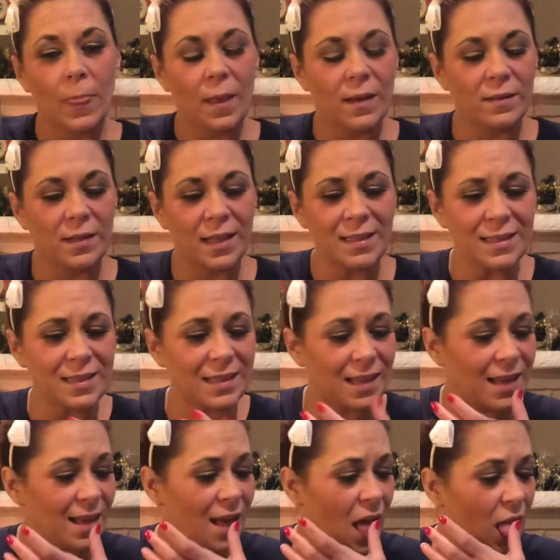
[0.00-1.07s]
let's
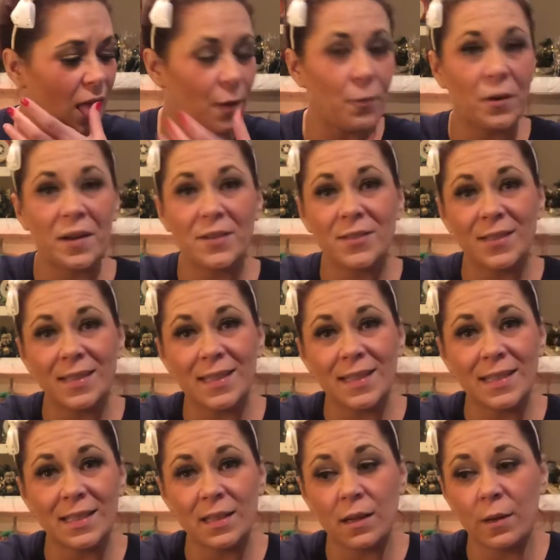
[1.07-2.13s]
see what else needs
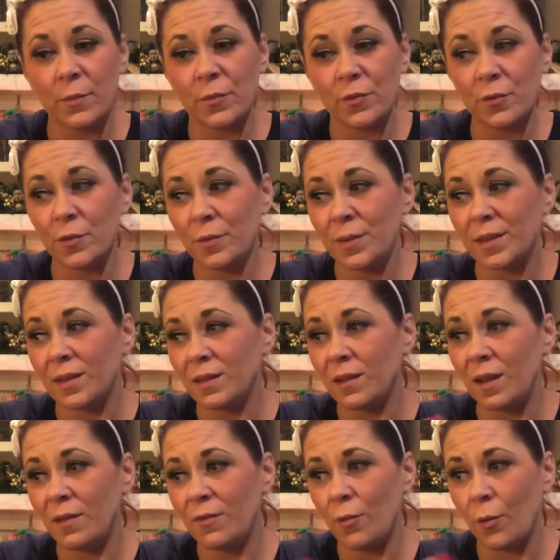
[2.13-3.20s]
to come through with the
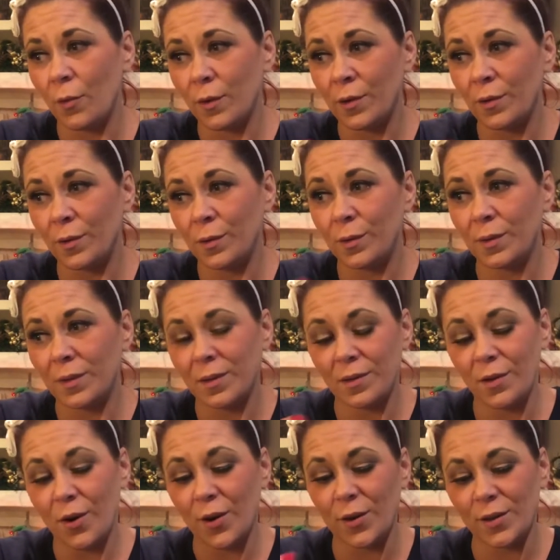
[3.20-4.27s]
Love Oracle
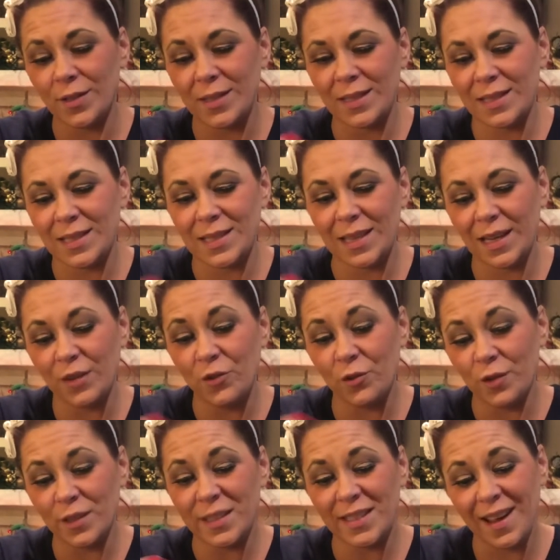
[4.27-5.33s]
cards today.
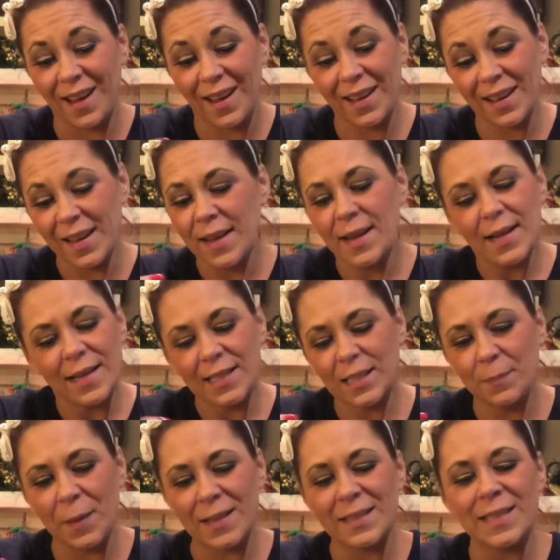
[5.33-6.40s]
Girl talk.
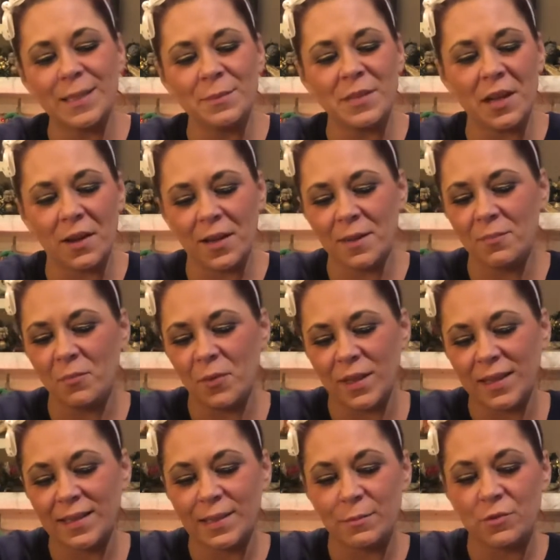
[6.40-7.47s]
Spend some time
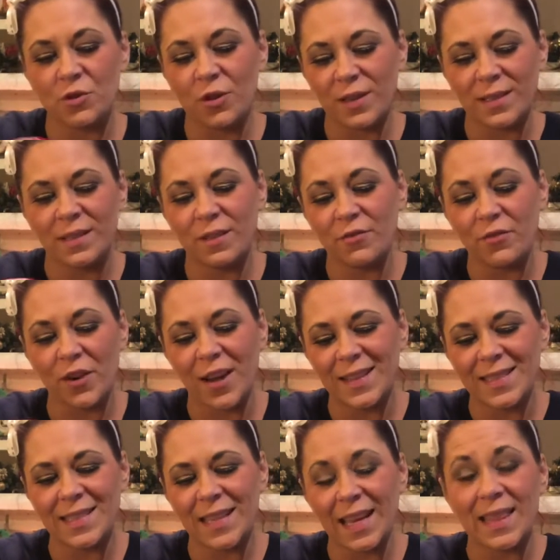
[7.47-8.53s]
with some trusted
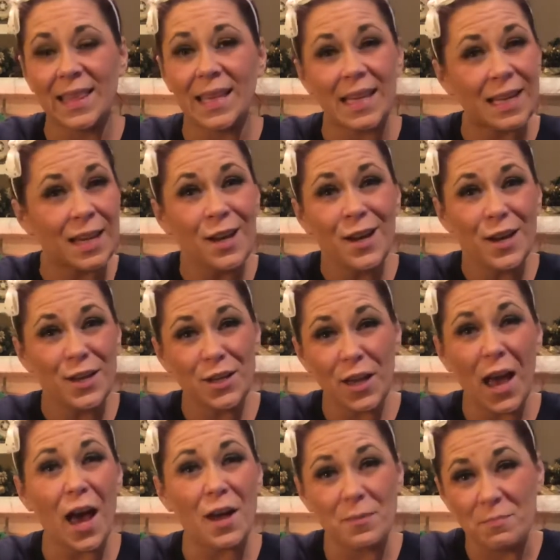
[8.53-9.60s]
friends. I think, yeah,
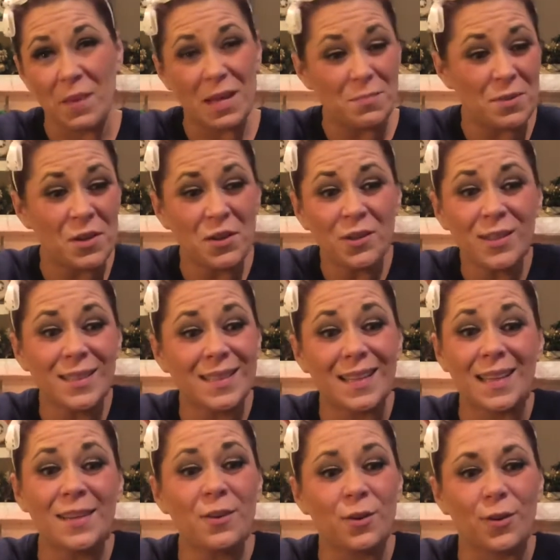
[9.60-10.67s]
maybe you're
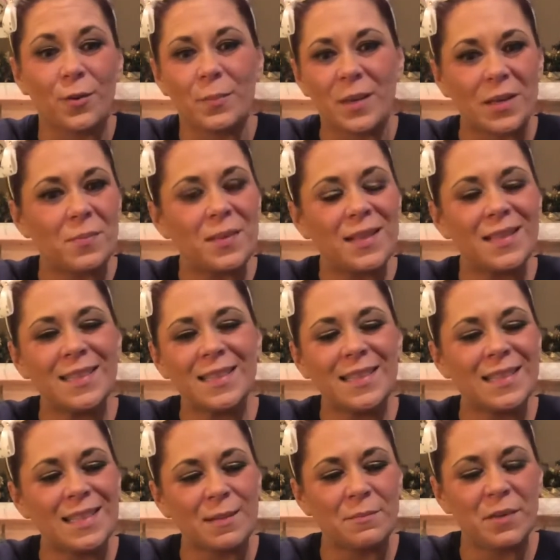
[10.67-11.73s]
single. Maybe this is
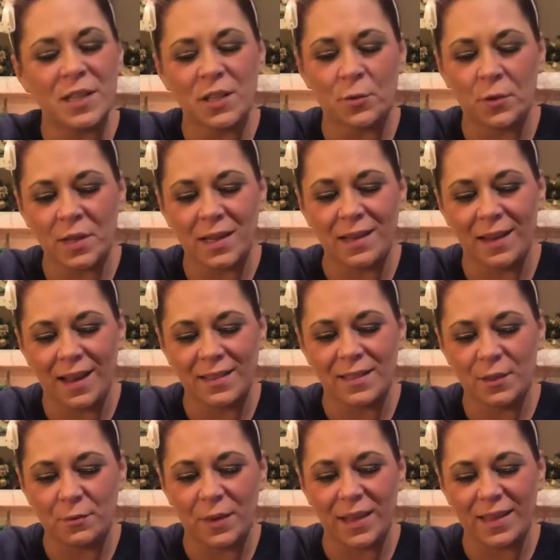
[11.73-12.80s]
somebody you're
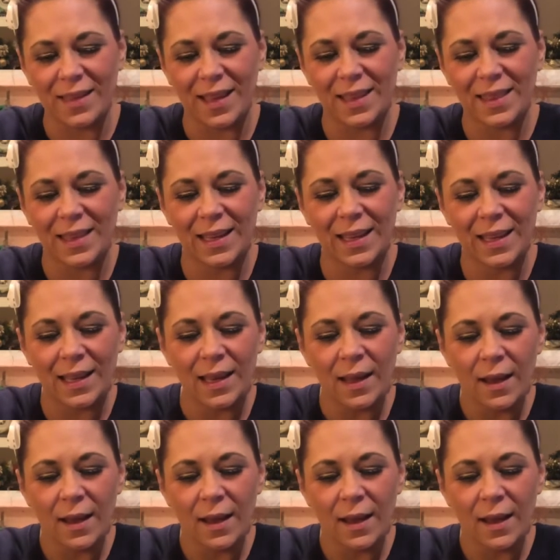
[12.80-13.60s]
connected with. I think